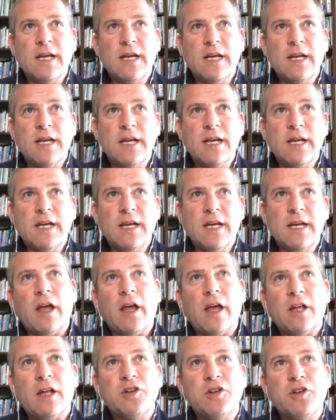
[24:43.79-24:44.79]
They bought
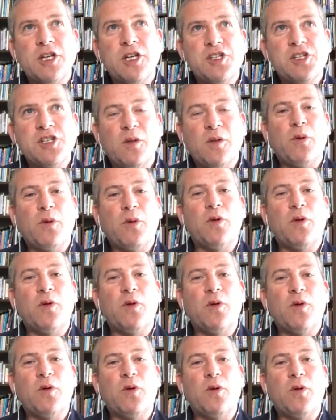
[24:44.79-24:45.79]
a traditional
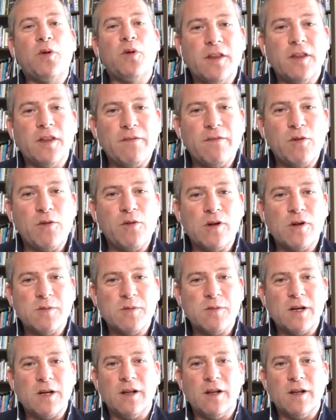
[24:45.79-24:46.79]
boat, a currach, and they have
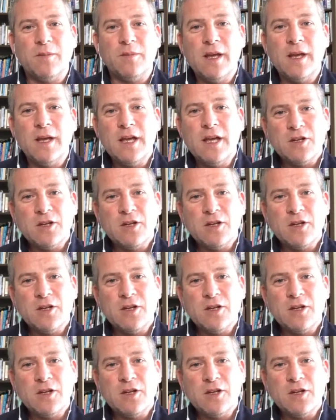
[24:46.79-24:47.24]
as we call them,